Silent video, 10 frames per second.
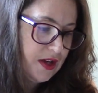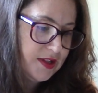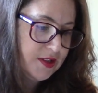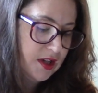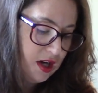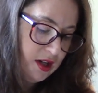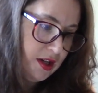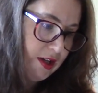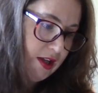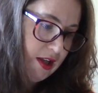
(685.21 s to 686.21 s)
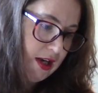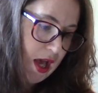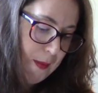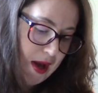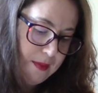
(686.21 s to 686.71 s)
A Skunk in
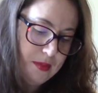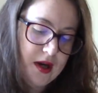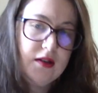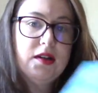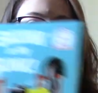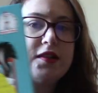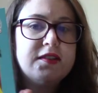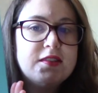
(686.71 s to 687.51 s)
My Bunk.